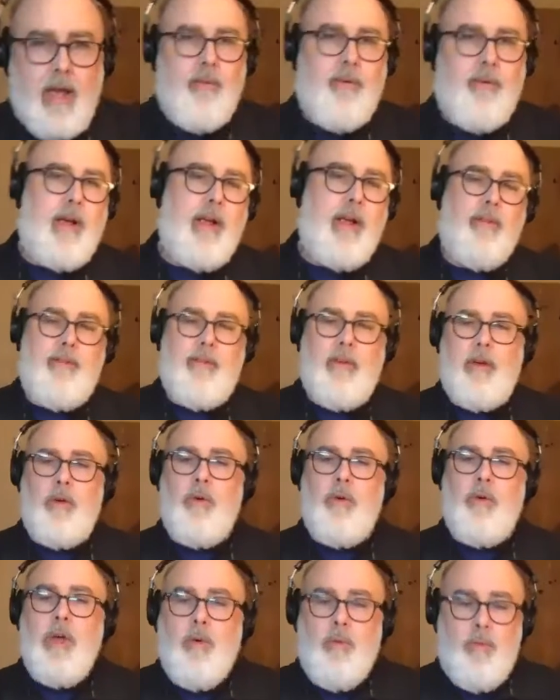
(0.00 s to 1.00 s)
right.
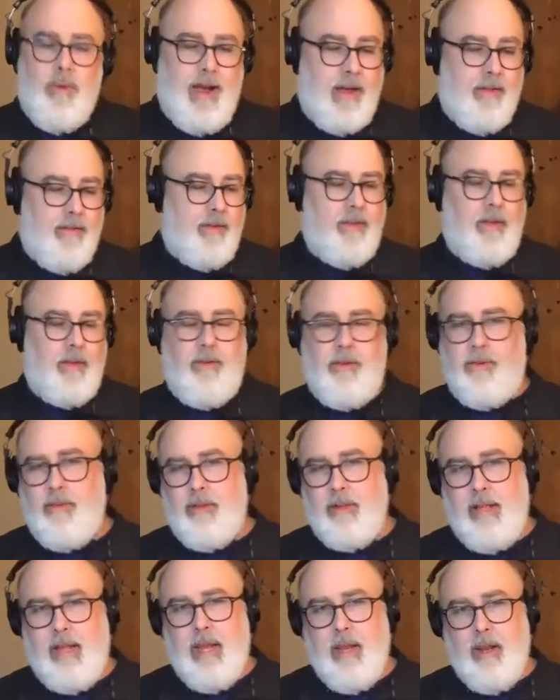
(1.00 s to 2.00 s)
So rather than just
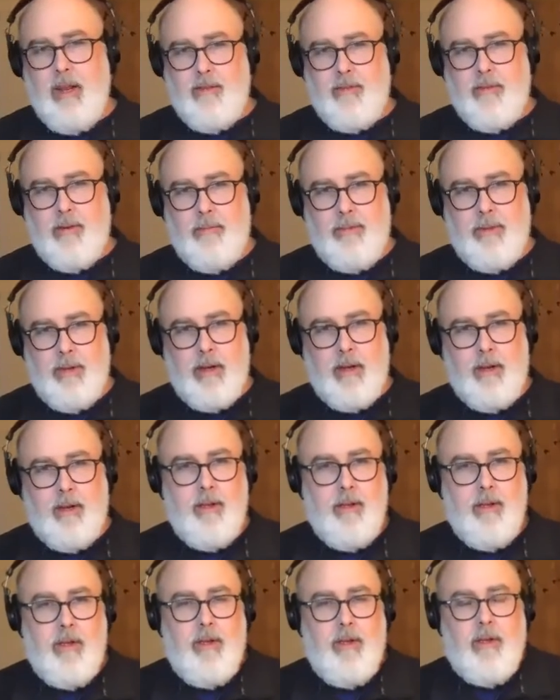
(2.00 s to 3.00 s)
linking to something,
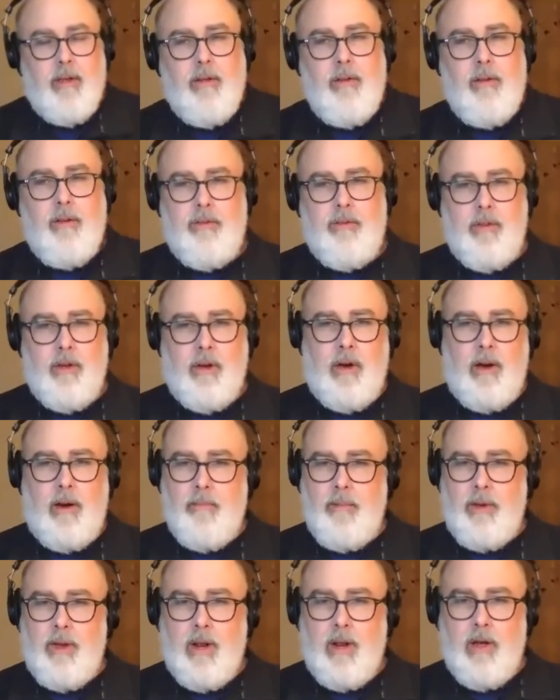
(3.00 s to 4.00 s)

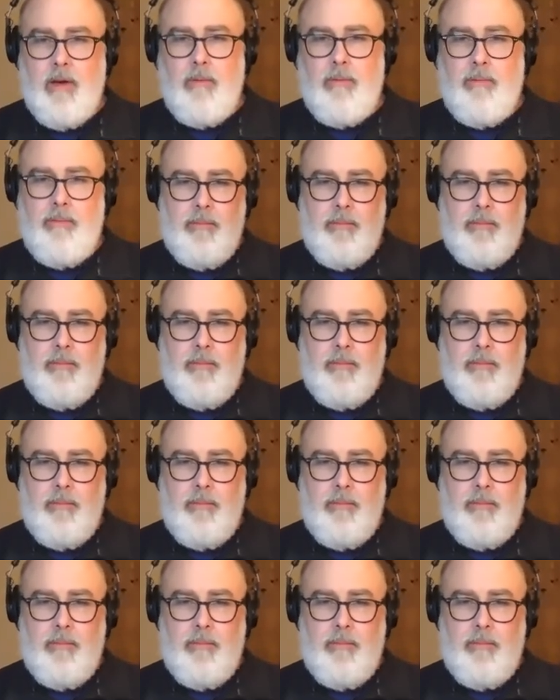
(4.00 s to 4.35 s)
downloading